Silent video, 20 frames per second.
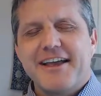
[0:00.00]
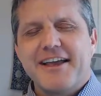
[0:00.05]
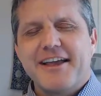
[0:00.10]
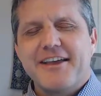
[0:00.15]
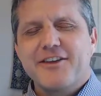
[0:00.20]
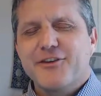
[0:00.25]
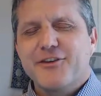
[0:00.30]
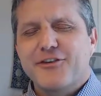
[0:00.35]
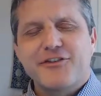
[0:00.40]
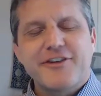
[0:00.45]

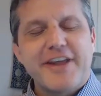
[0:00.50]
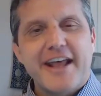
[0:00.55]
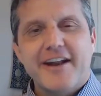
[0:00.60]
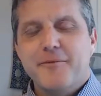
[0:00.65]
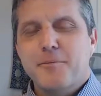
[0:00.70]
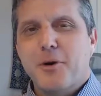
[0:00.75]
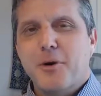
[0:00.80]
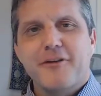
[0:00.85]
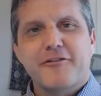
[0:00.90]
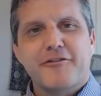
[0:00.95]
You'll stand
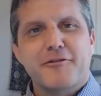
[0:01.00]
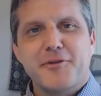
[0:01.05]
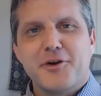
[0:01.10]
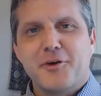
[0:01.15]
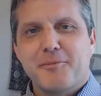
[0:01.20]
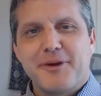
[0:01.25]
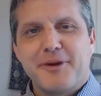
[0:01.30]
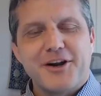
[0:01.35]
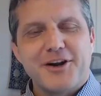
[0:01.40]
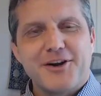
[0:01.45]
apart from
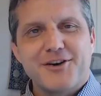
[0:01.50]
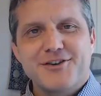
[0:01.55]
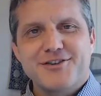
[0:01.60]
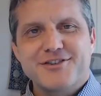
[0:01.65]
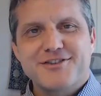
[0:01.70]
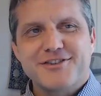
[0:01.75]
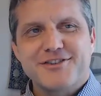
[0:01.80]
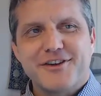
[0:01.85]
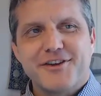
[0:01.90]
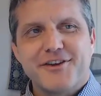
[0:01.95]
your
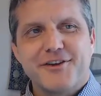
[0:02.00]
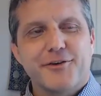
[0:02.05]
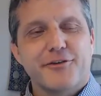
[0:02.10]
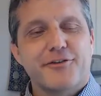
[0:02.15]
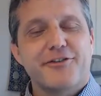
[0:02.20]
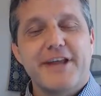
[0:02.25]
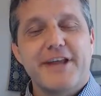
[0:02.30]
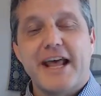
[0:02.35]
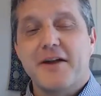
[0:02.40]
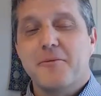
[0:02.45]
peers. You'll
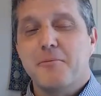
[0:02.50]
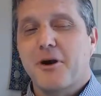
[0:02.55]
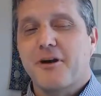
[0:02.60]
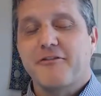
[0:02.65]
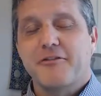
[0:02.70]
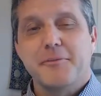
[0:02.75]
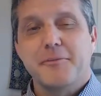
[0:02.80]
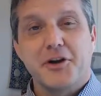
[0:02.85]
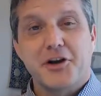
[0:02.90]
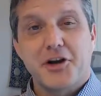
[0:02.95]
stand apart
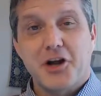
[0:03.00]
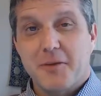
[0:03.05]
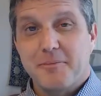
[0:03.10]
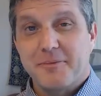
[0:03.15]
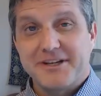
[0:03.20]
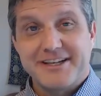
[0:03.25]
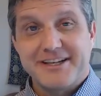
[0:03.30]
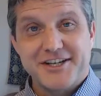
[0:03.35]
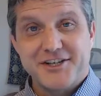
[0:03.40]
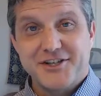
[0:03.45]
from your
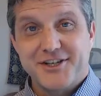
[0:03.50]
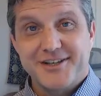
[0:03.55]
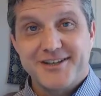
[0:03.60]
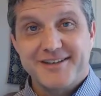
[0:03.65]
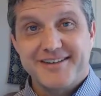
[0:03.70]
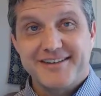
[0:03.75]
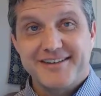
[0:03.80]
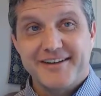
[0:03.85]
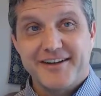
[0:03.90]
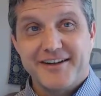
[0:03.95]
competition.
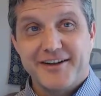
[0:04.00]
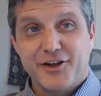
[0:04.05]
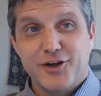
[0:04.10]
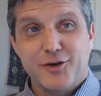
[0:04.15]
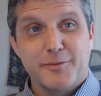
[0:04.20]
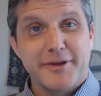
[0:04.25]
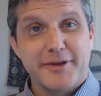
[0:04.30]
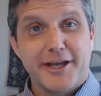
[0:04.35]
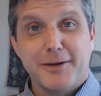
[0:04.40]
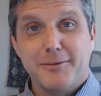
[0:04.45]
You'll
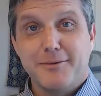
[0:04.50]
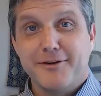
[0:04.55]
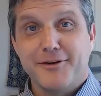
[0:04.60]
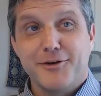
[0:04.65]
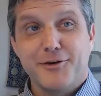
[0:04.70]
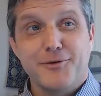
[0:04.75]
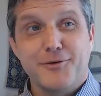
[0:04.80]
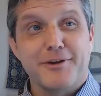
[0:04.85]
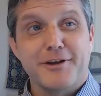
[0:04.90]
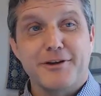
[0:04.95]
be able to
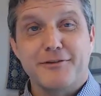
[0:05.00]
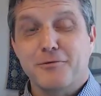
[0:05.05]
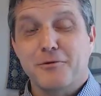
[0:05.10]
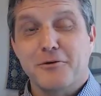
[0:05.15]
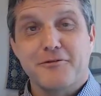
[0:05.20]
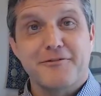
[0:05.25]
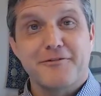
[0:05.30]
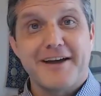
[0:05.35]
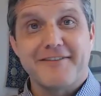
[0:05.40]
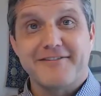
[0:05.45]
do things 4
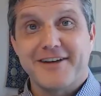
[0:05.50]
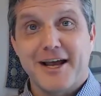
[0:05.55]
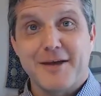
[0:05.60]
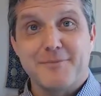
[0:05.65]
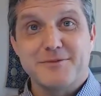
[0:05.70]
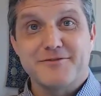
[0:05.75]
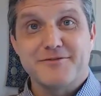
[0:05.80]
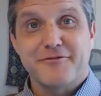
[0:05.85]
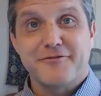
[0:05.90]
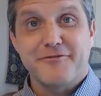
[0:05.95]
or 5
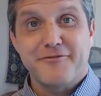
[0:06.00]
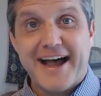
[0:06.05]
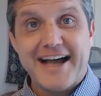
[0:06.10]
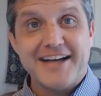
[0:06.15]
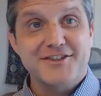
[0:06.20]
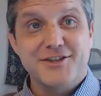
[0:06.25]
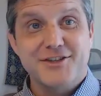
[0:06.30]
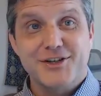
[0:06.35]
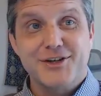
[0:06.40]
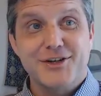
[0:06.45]
times
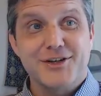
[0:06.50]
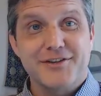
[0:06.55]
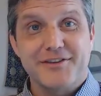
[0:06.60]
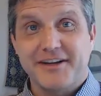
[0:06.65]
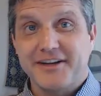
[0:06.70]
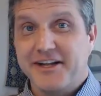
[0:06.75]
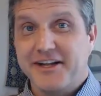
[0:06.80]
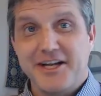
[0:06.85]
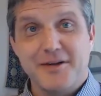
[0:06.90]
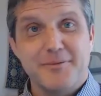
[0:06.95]
faster
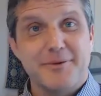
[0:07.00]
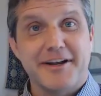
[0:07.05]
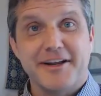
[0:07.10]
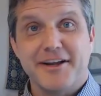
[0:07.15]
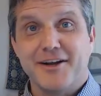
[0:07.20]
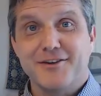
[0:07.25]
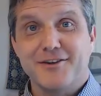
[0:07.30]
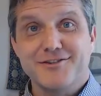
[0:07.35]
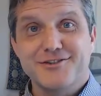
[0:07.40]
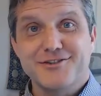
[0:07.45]
than anybody
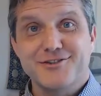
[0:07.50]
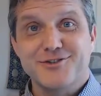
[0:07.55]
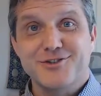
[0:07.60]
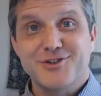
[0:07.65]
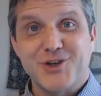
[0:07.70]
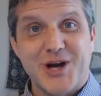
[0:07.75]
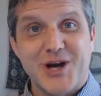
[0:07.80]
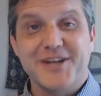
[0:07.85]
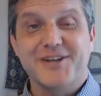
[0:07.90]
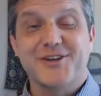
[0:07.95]
else
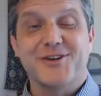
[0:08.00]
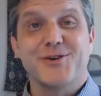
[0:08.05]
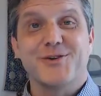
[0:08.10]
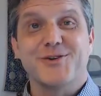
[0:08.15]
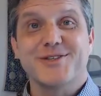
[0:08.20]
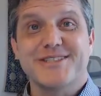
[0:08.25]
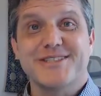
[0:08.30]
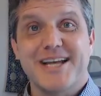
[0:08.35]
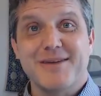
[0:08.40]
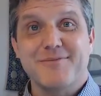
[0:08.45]
trying to do
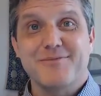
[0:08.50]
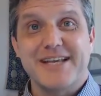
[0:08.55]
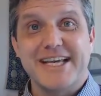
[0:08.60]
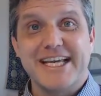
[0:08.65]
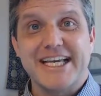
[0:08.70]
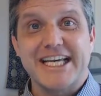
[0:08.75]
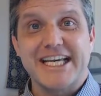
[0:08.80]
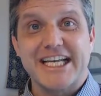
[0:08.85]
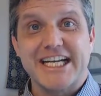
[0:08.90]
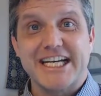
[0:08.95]
the same
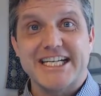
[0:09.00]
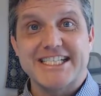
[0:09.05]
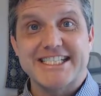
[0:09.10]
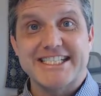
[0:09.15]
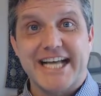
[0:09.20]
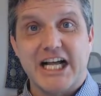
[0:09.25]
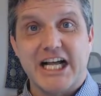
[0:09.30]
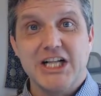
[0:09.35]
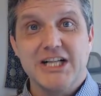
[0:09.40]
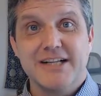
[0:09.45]
thing in
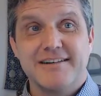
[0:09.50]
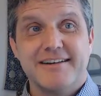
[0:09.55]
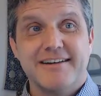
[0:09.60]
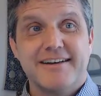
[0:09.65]
Excel.